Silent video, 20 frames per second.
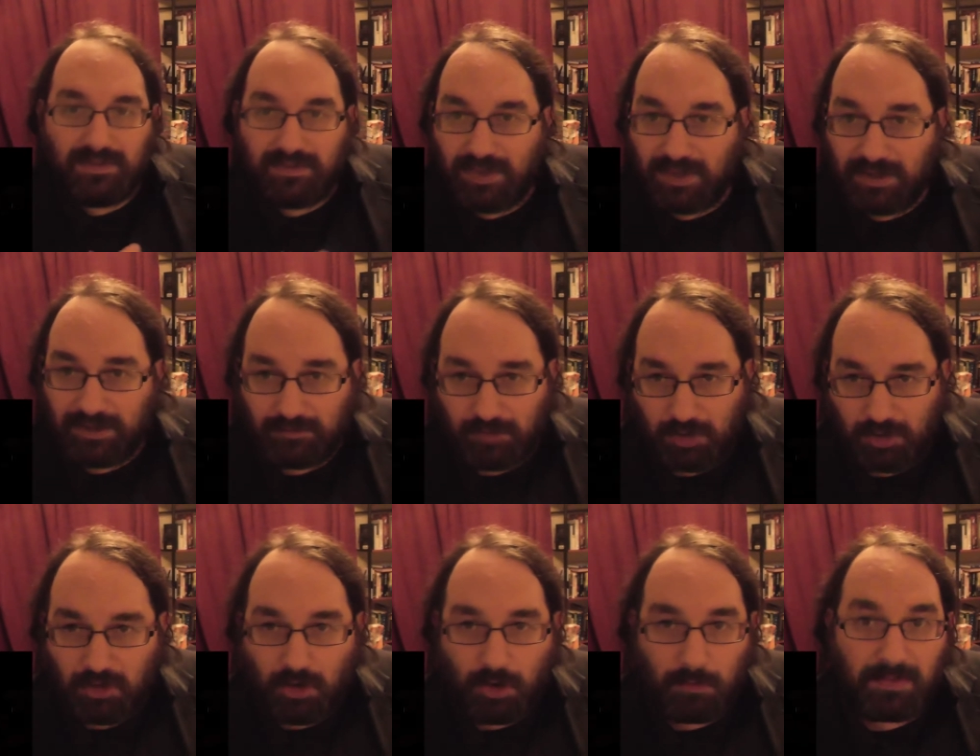their
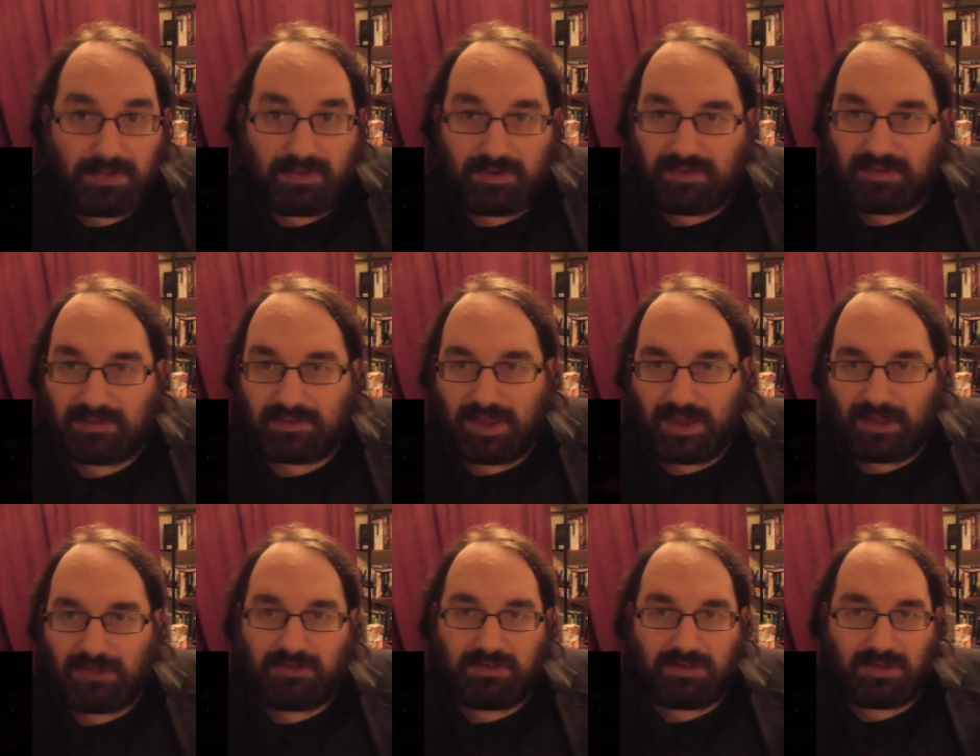uh, comedy
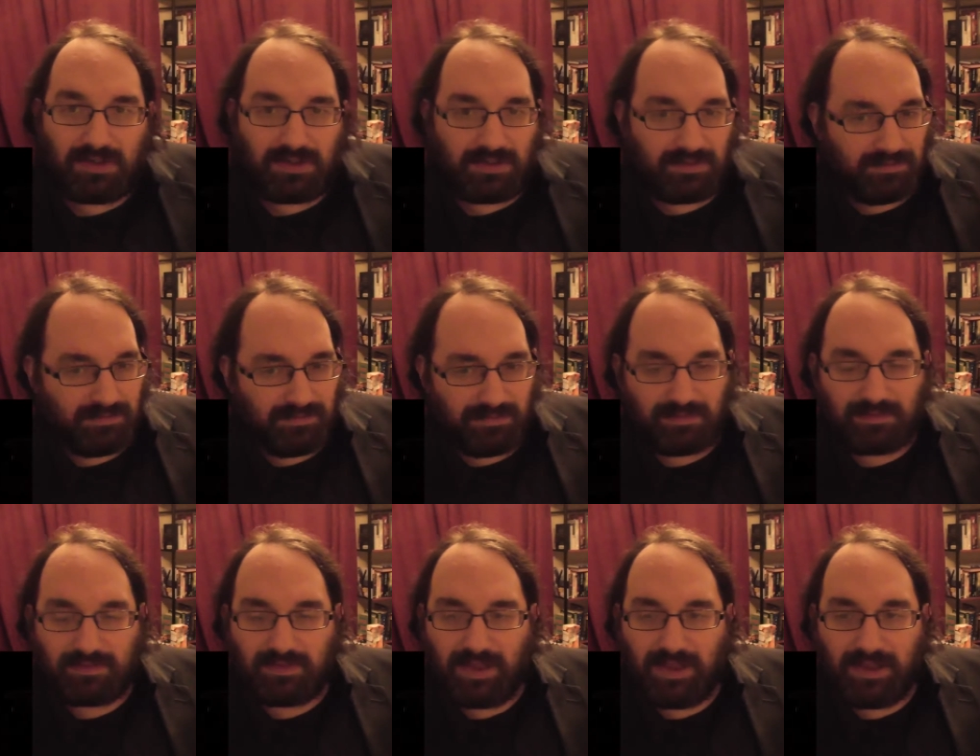
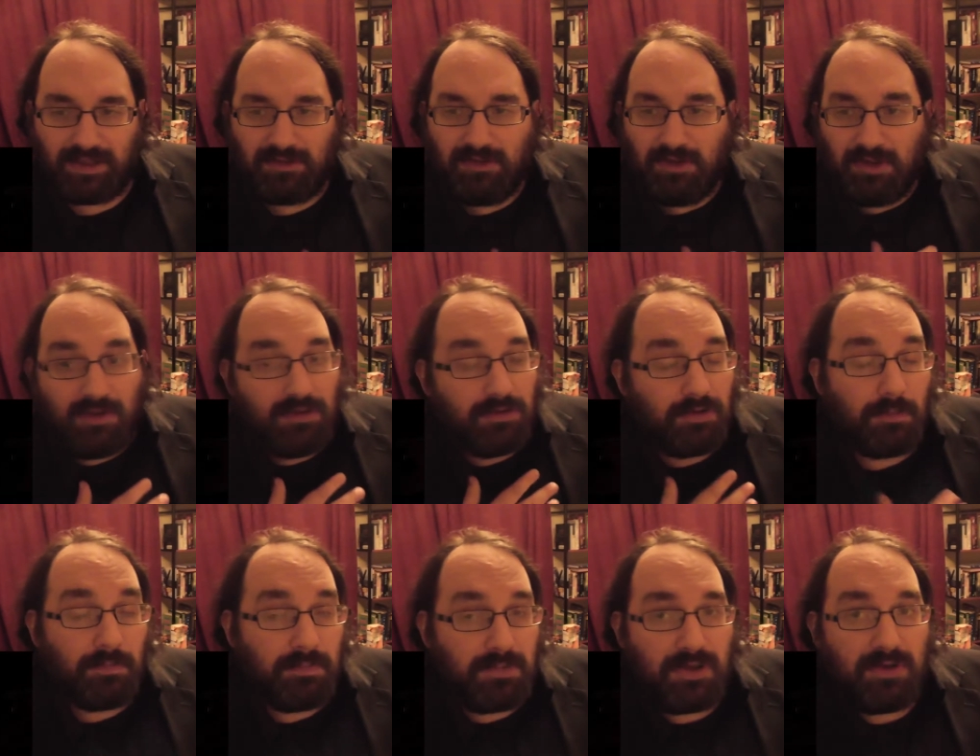sketches, their
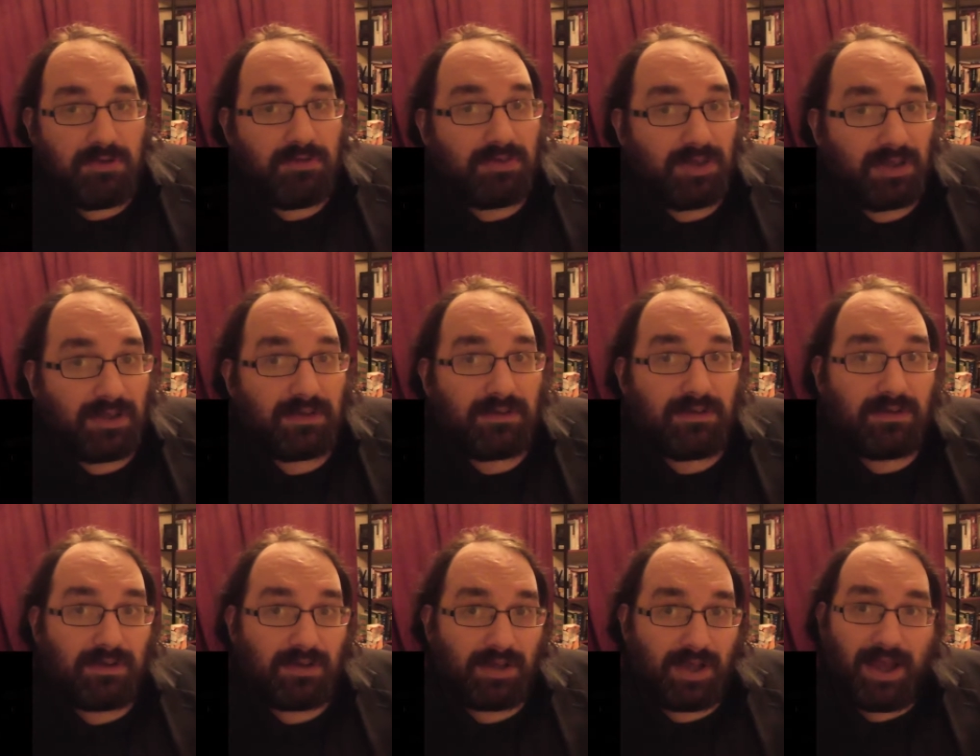the
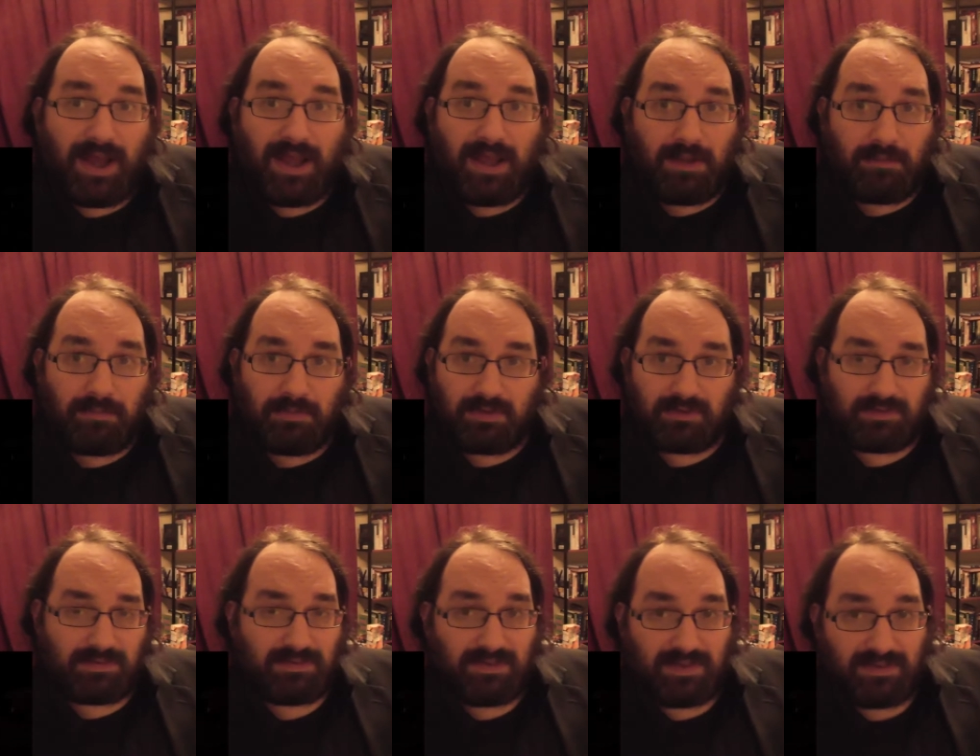music, um, the,
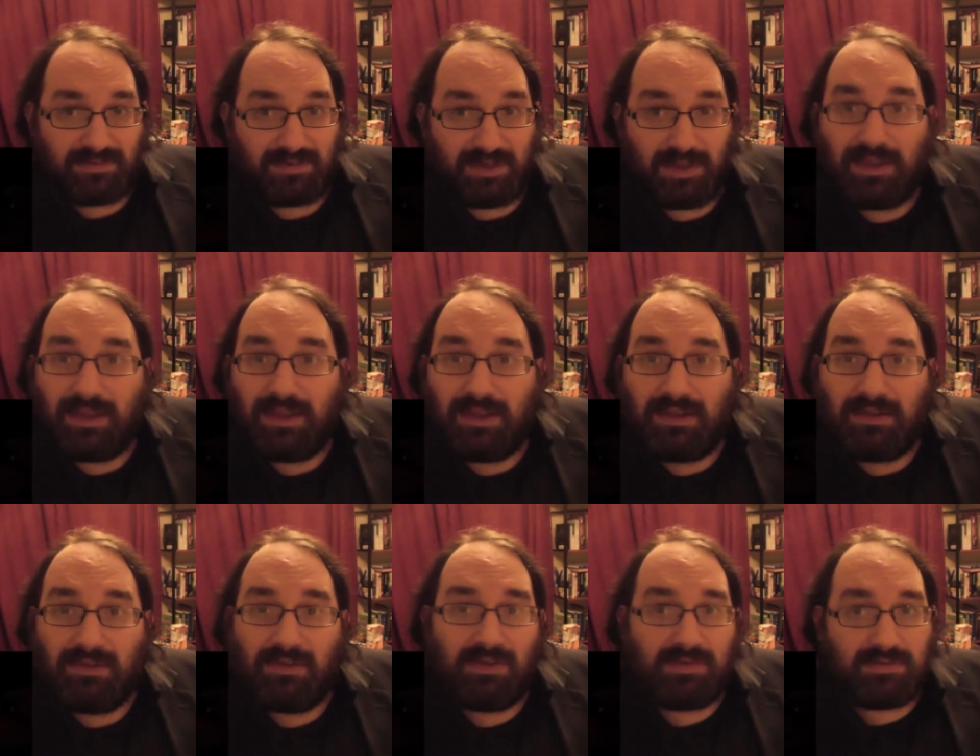the
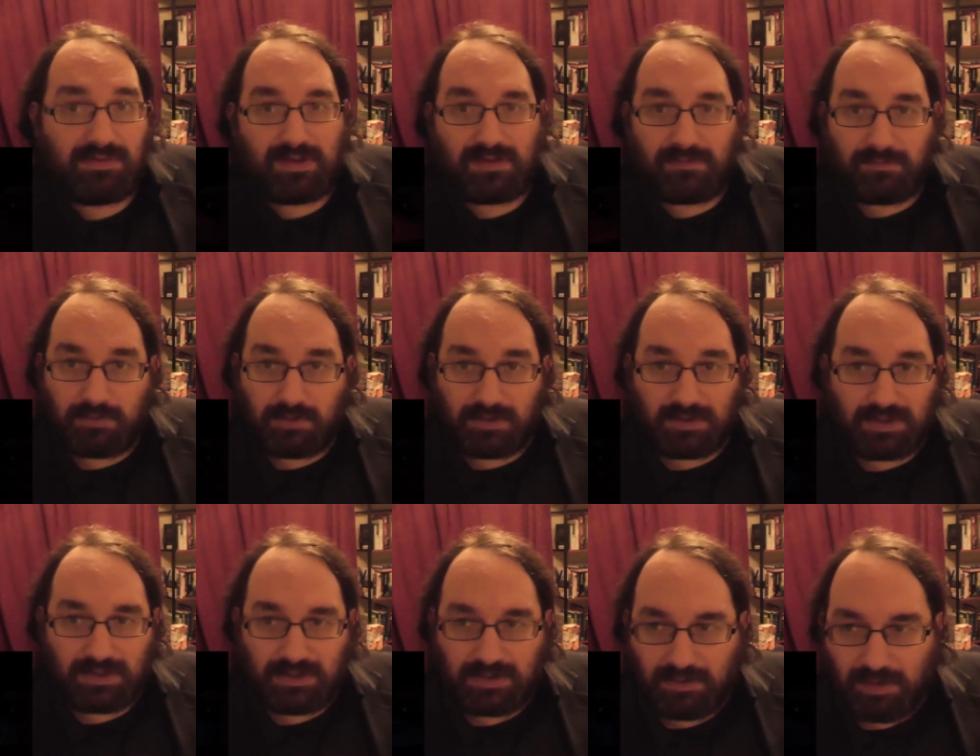singing, the
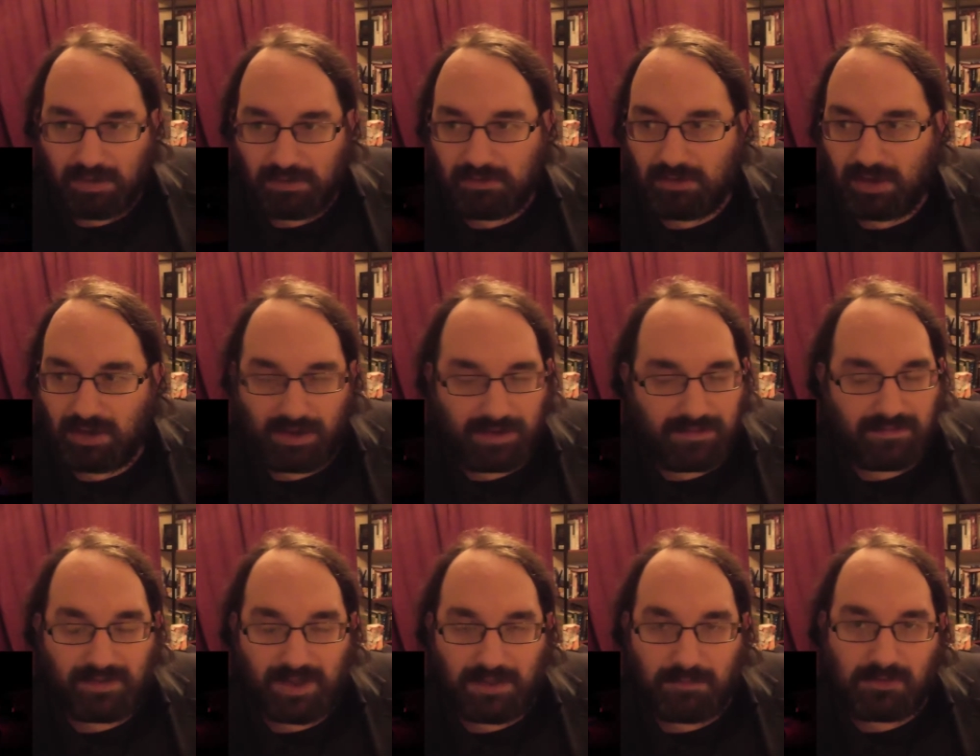the, uh, the
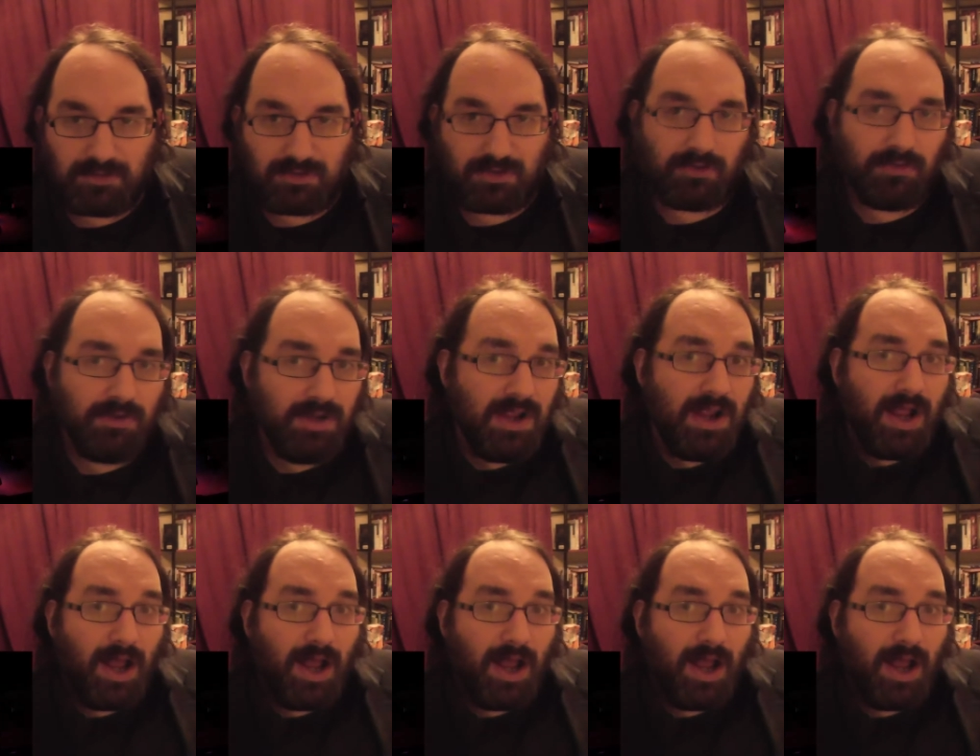lightsaber duel.